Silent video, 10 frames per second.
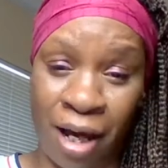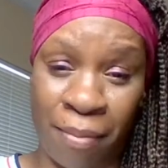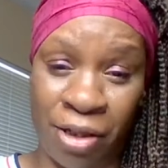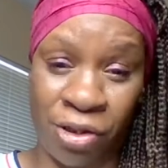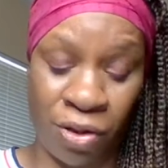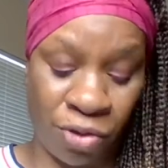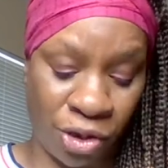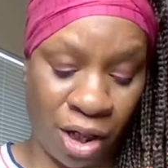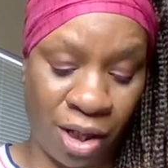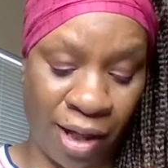time I showed
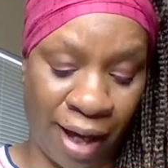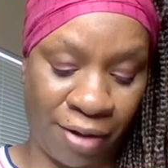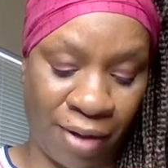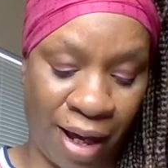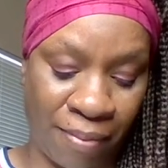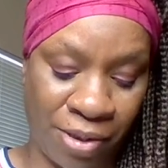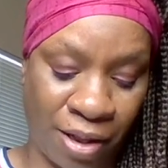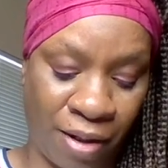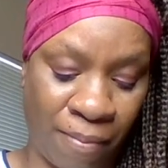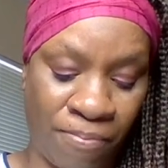y'all, I grabbed
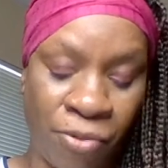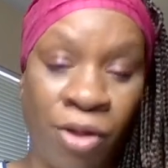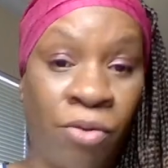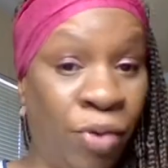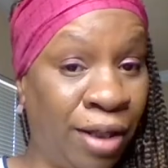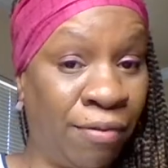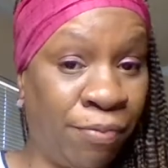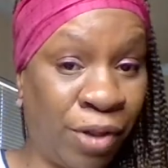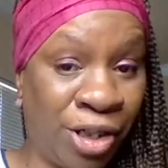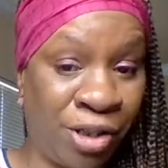Wheel of
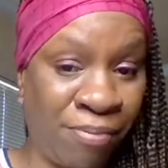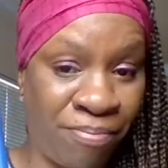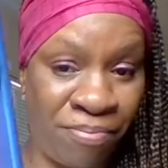Fortune.